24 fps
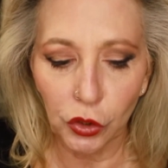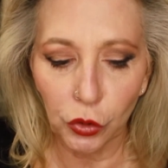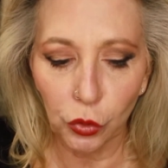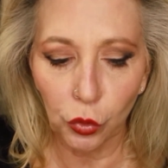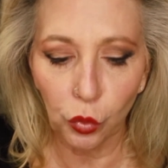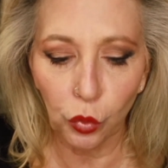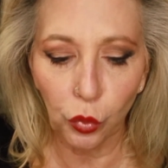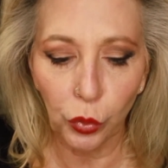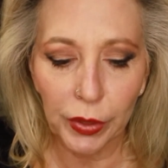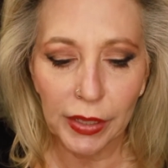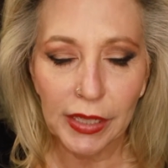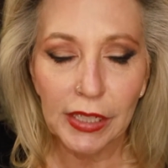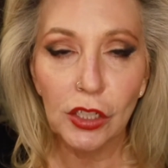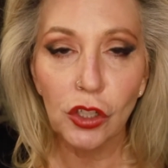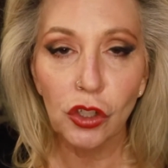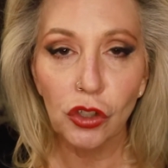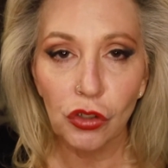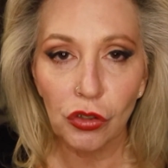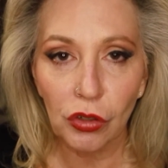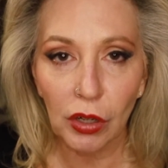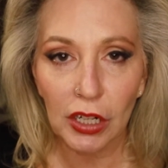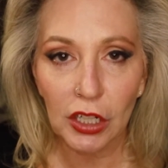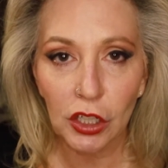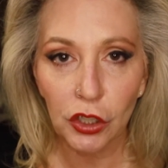to
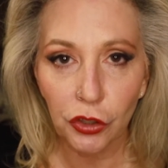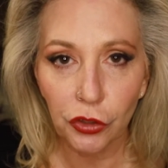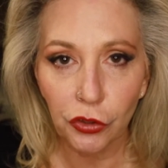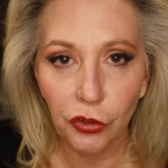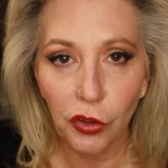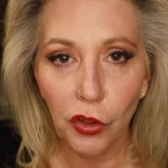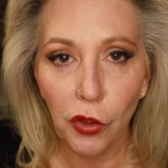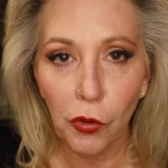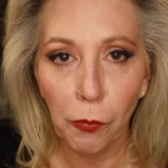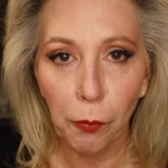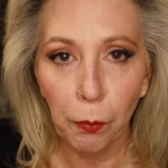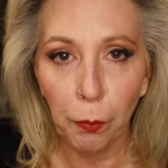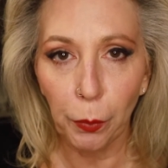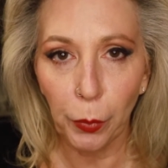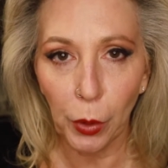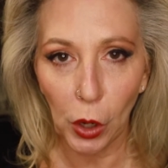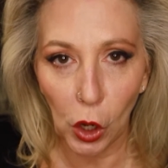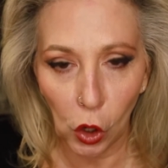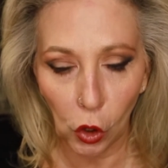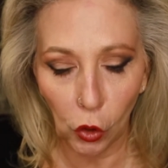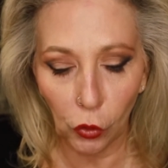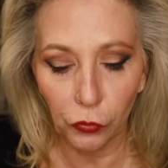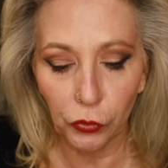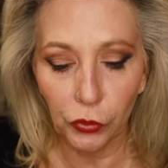restructure the
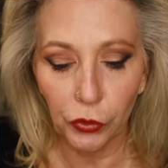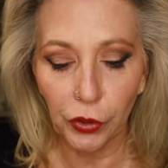bone.